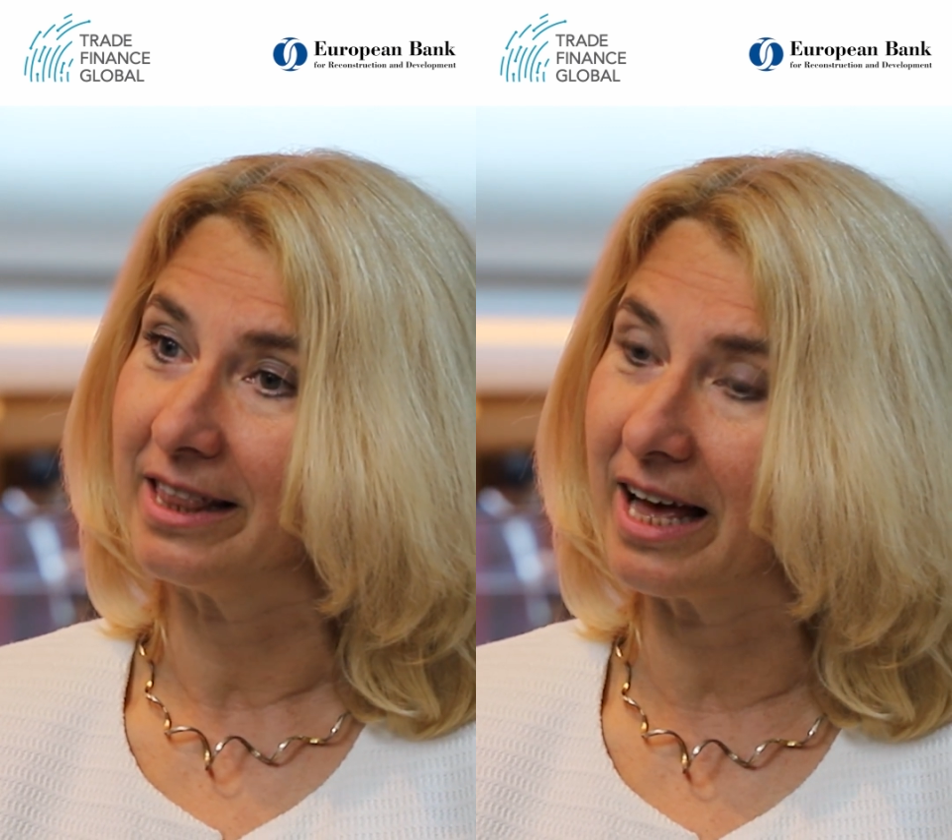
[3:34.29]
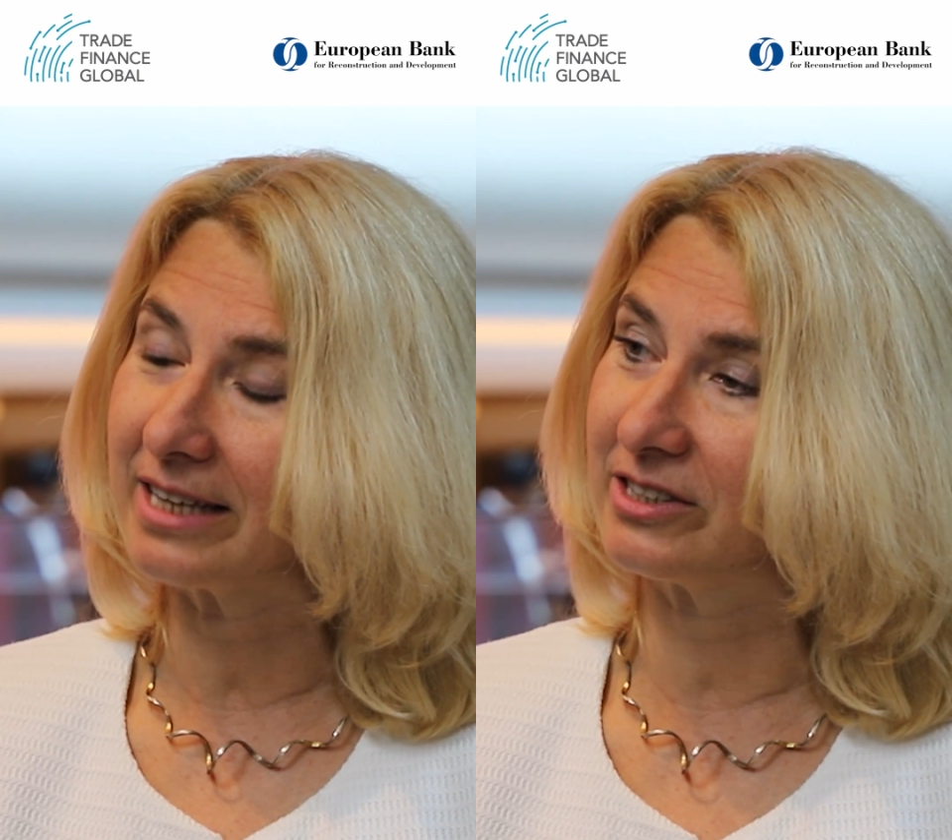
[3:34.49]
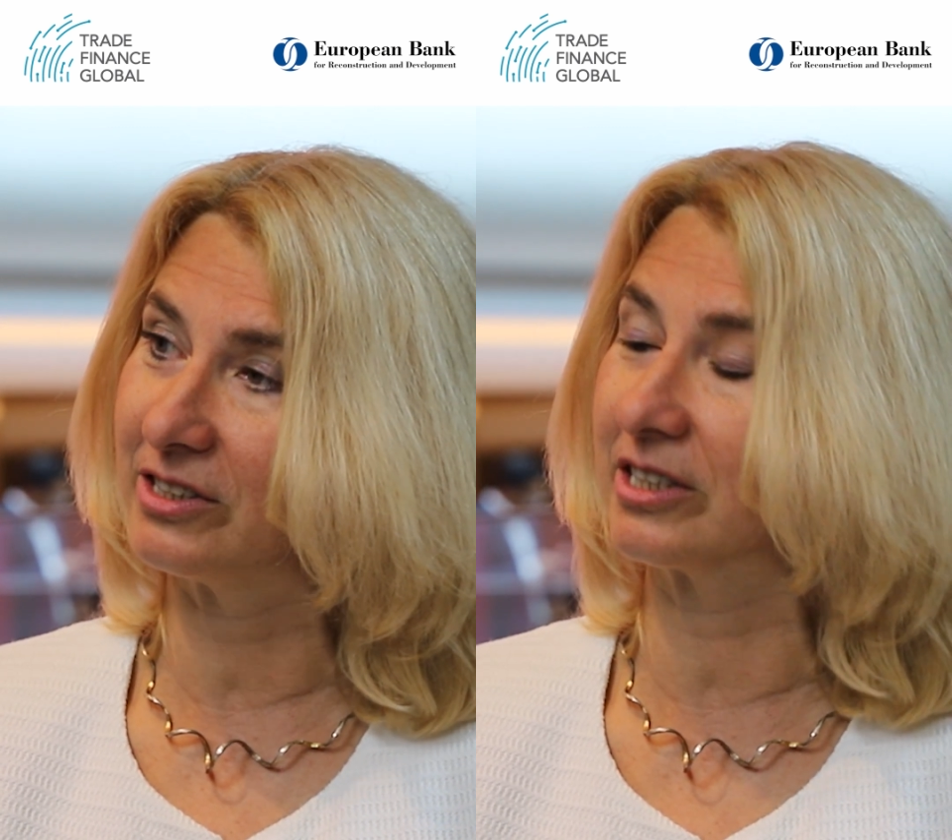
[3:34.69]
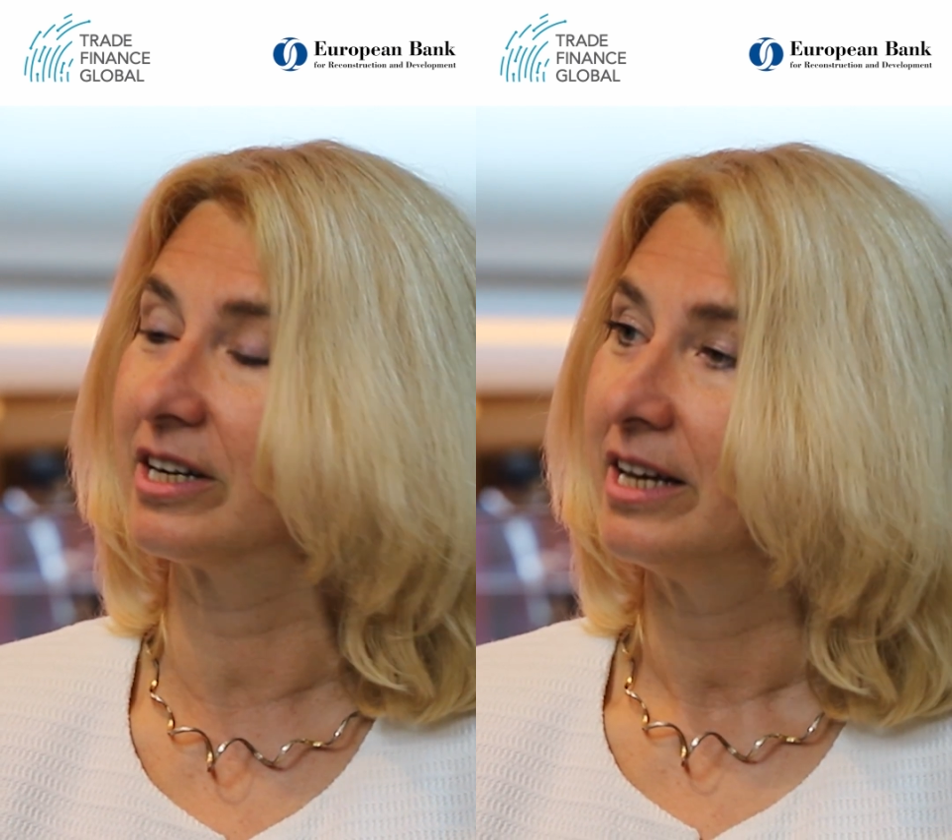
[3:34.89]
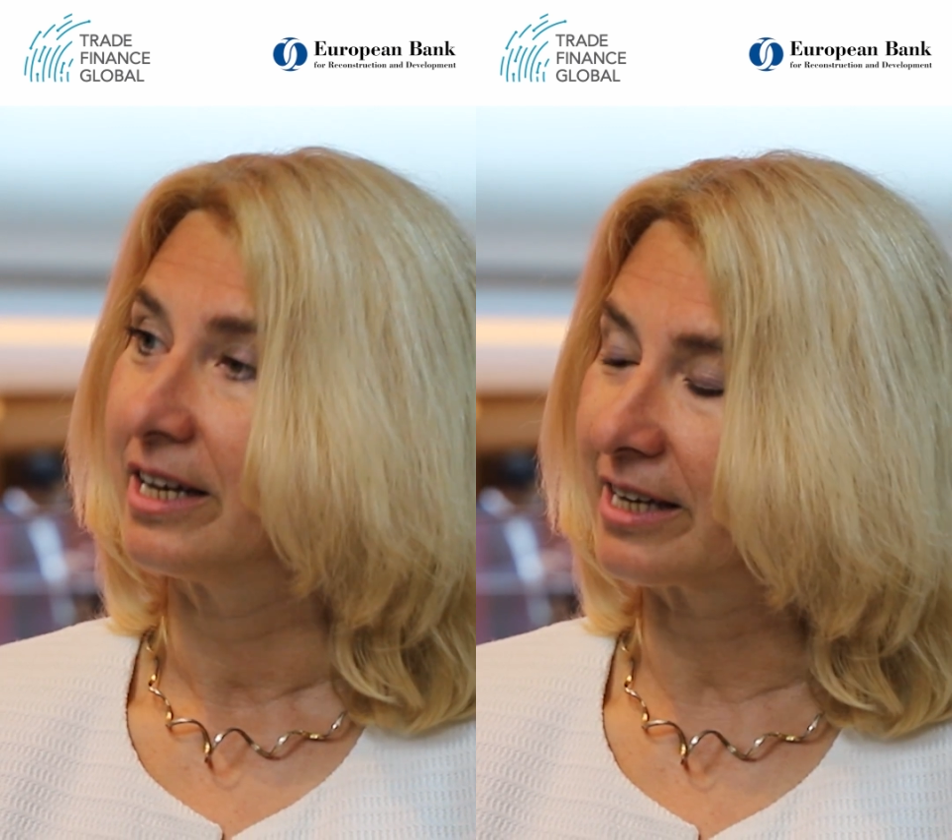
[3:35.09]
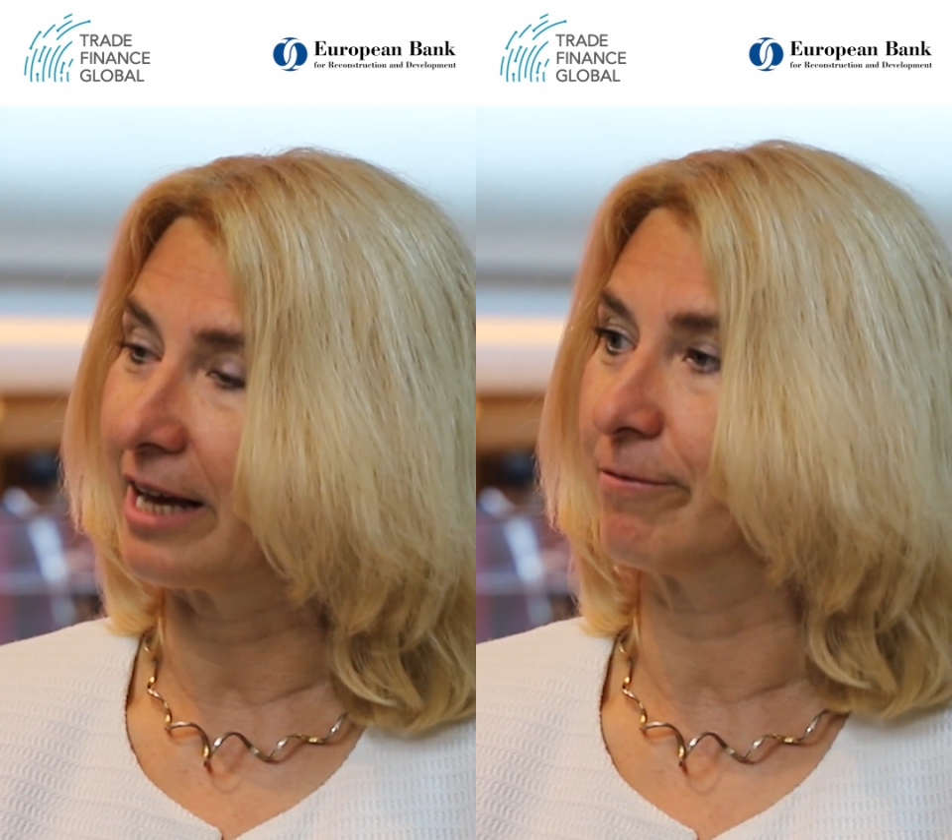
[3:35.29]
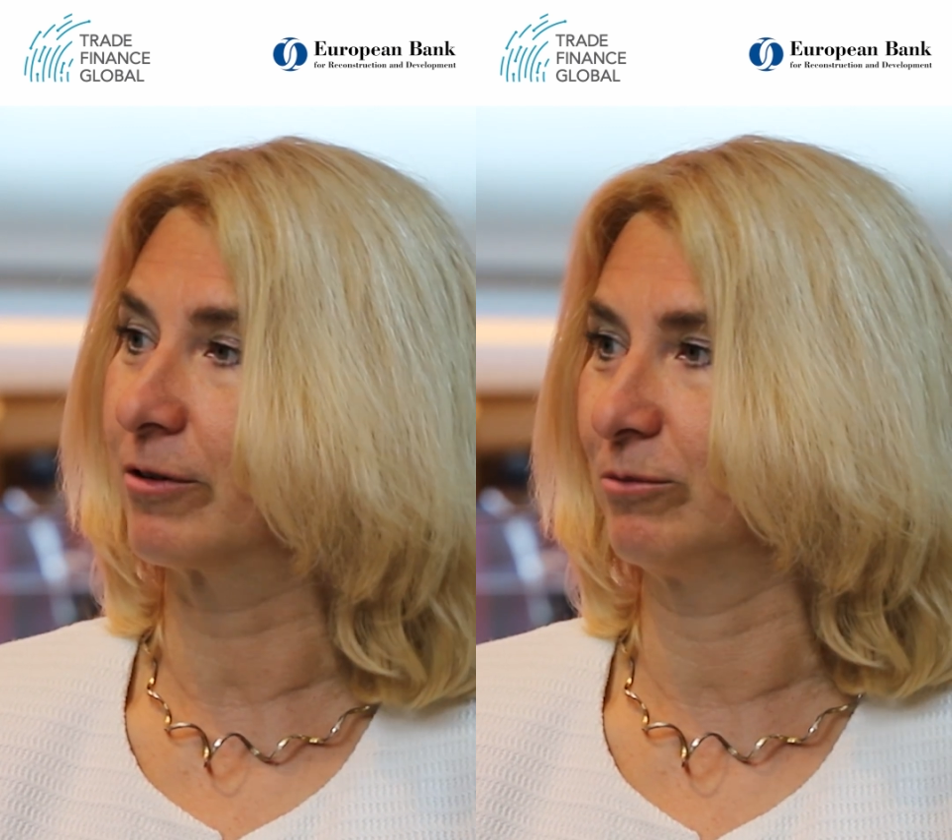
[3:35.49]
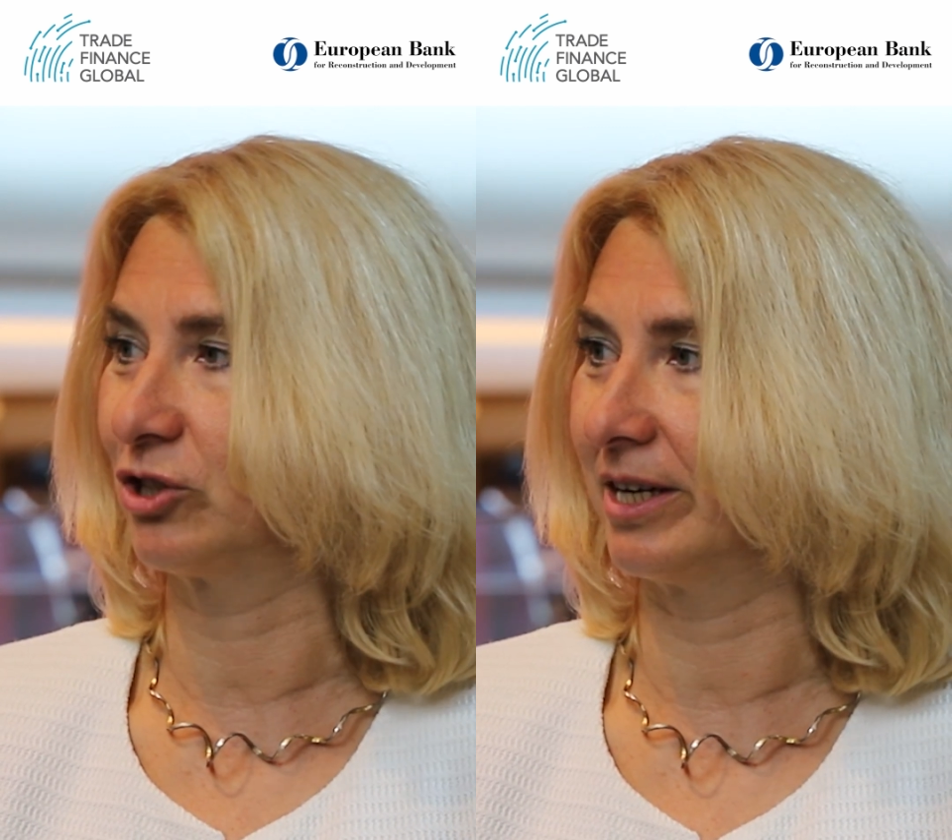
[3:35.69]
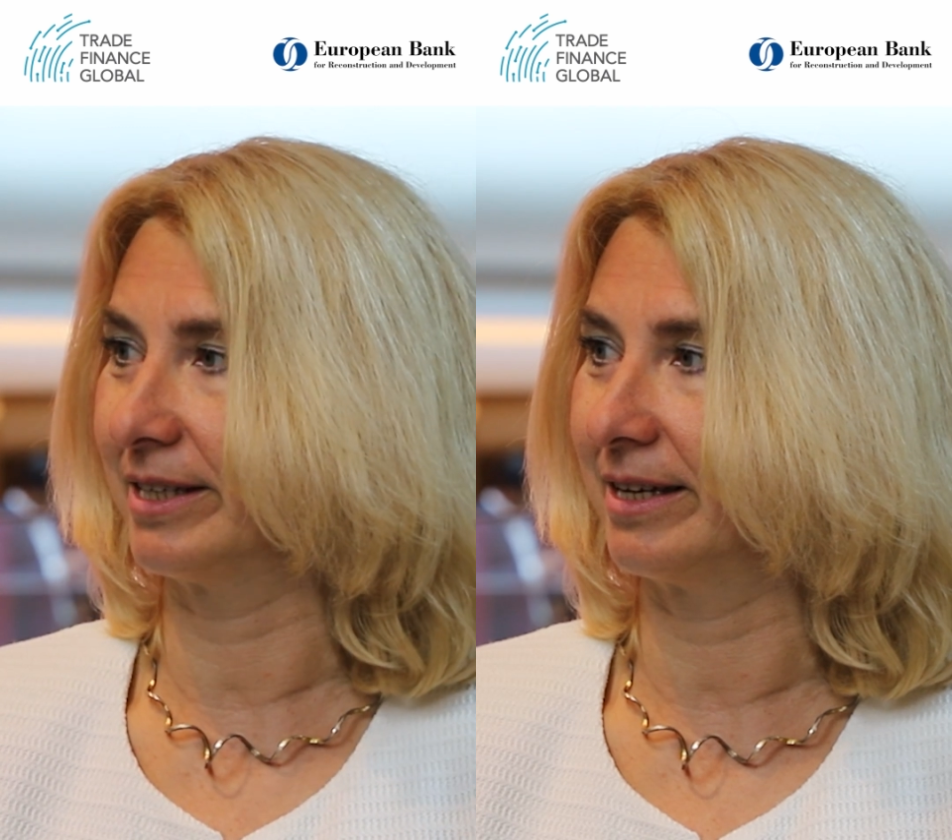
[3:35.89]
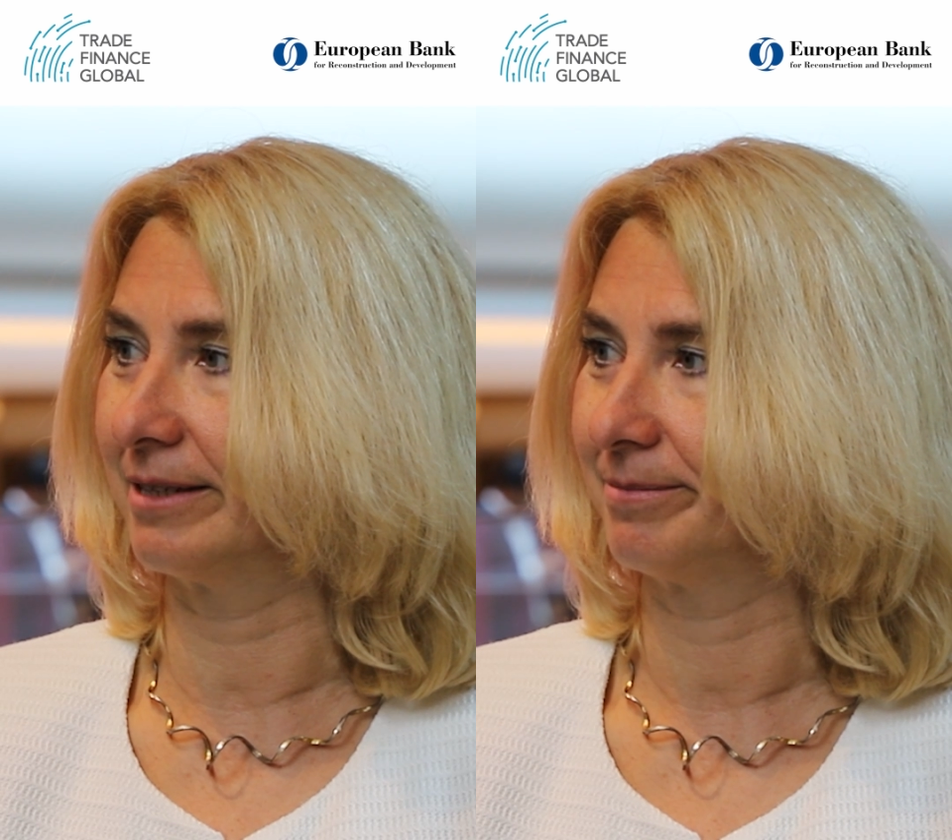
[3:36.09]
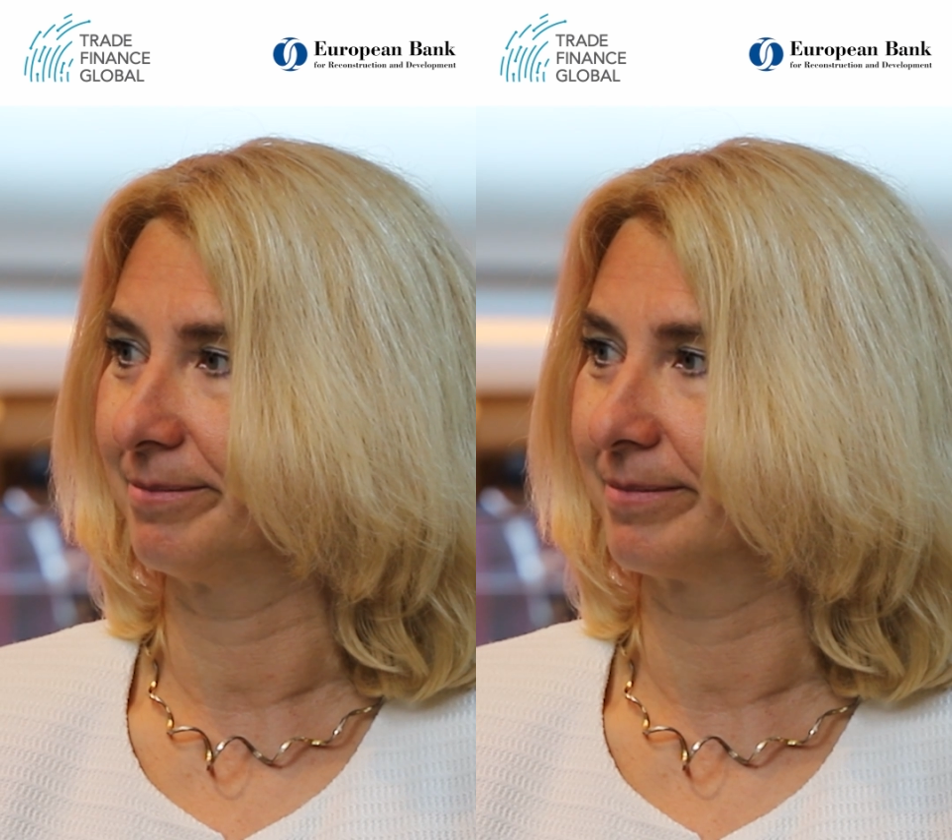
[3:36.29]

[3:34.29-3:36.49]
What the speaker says: last year came from China.